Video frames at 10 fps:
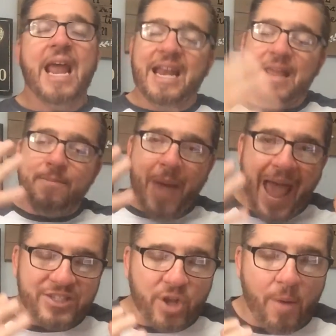It
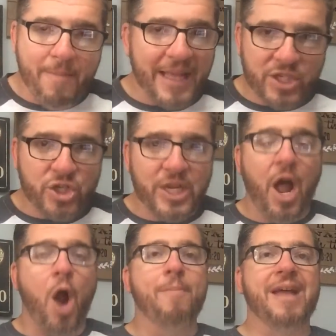impacts our
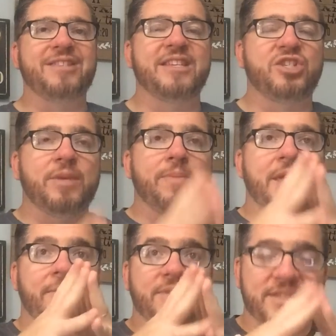messaging. Our messaging
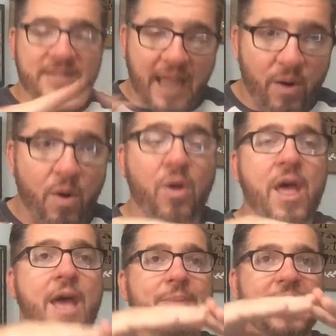becomes sterile,
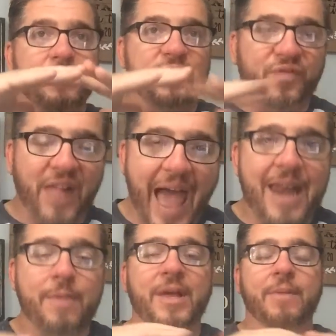becomes
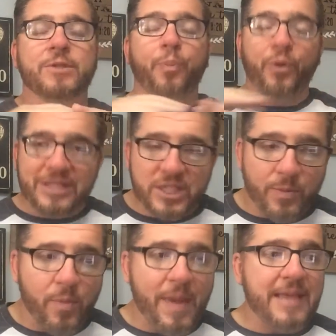flat, becomes
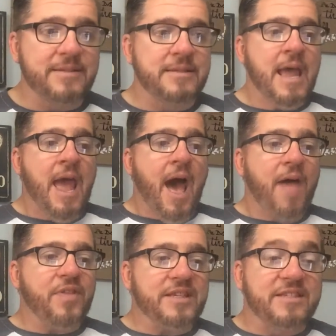principle-based.
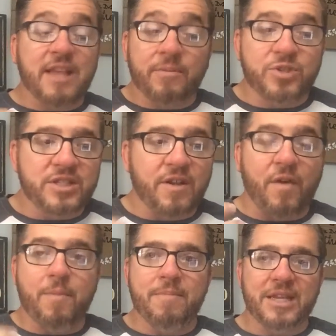The assumptions
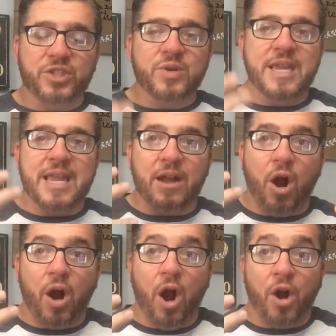of our ministry
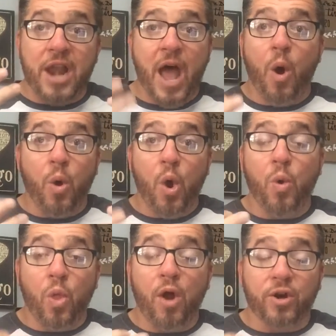are no
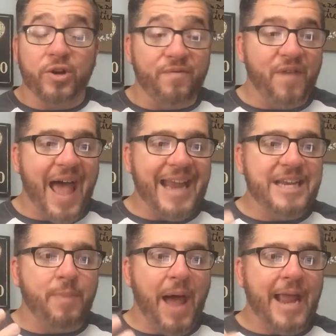longer
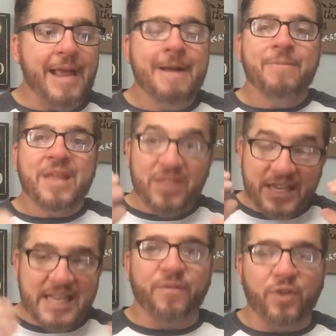defined by the
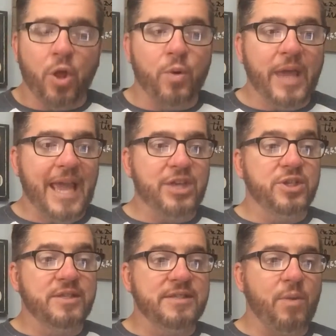different
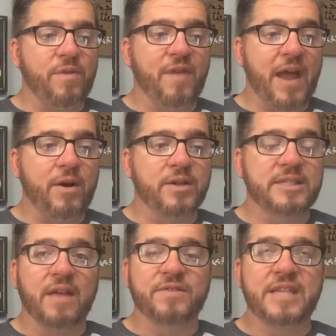locations that we find
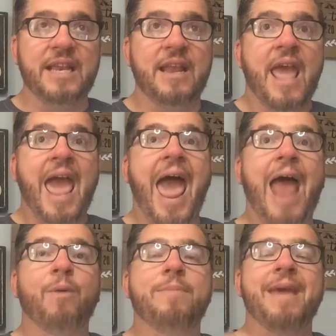ourselves in,
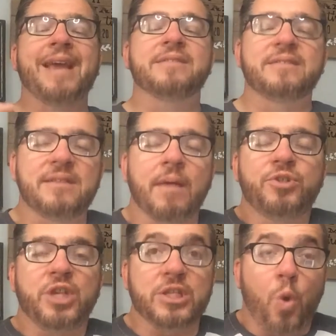and we make
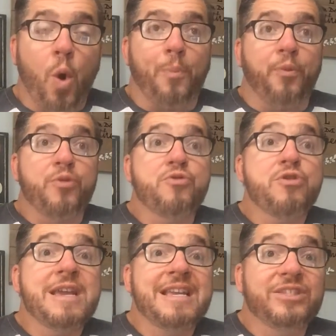assumptions or
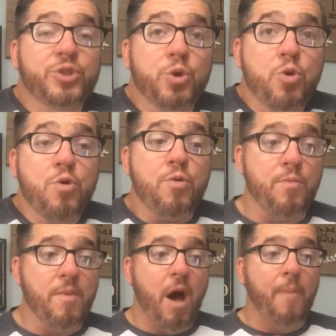
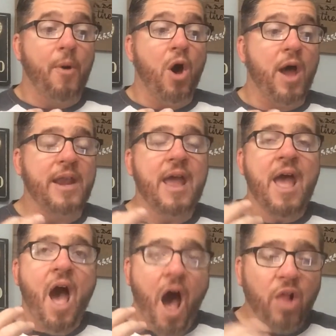presume upon
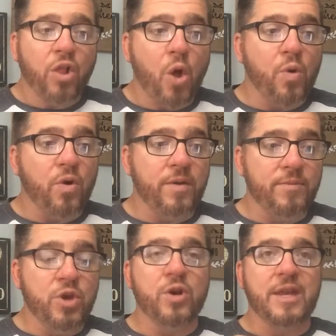a local
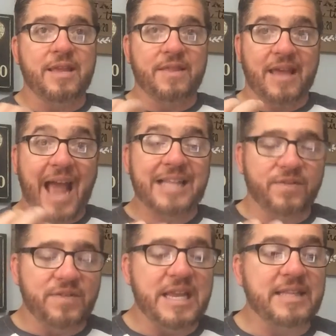community the kinds
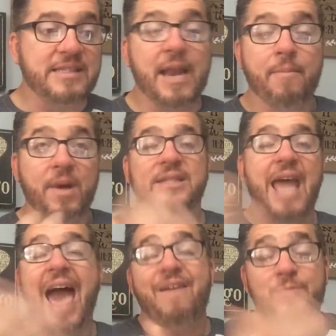of needs that it must
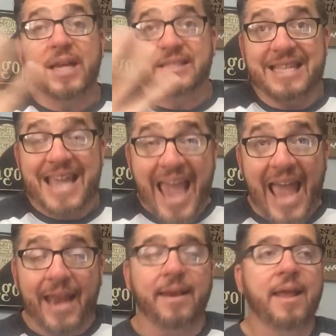have, because in the
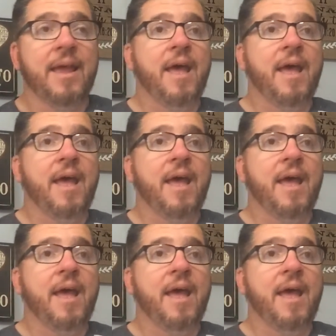end,